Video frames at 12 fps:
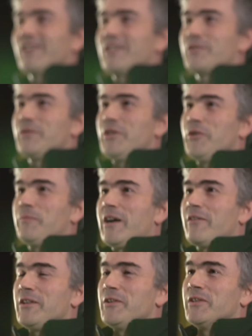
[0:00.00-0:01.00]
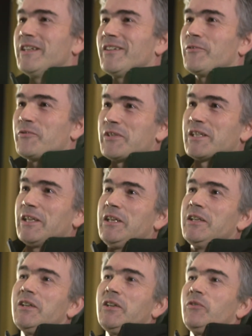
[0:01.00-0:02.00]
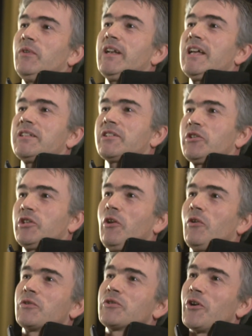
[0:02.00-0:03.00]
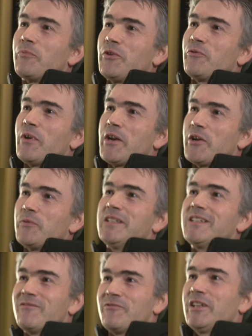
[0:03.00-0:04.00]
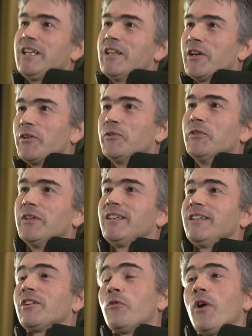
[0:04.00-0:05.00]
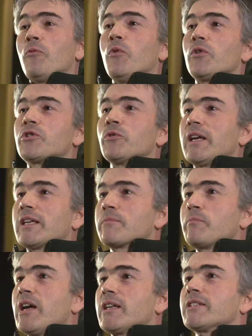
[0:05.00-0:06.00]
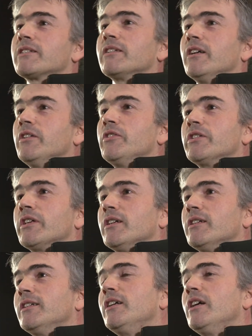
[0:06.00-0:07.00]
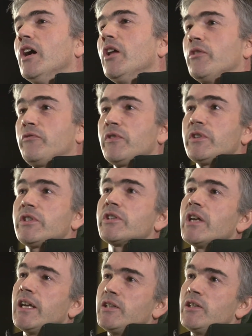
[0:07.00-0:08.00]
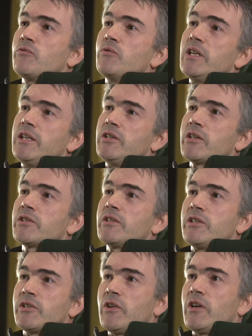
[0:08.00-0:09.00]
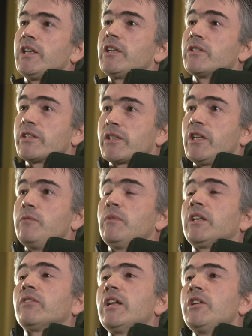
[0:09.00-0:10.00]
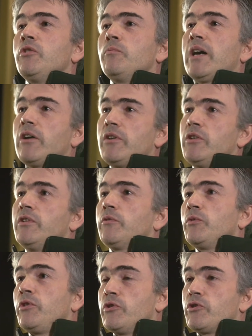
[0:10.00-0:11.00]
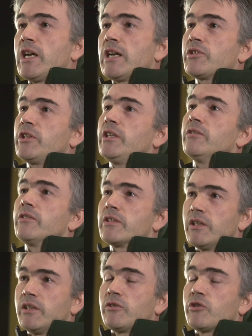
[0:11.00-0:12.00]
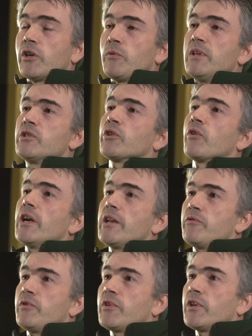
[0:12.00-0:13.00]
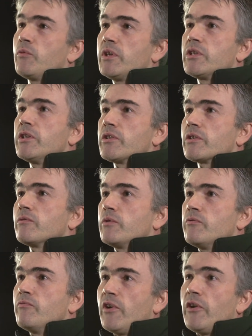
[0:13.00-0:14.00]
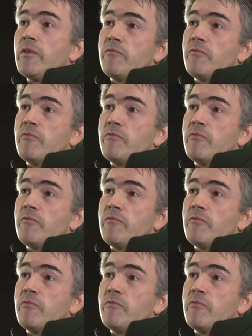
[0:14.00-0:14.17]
going to a new power unit. Obviously, we'd had such a long time with Renault, we didn't really know quite what to expect. And the first stage is really just designing and scheming that new power unit with your chassis and trying to integrate everything, which is we're very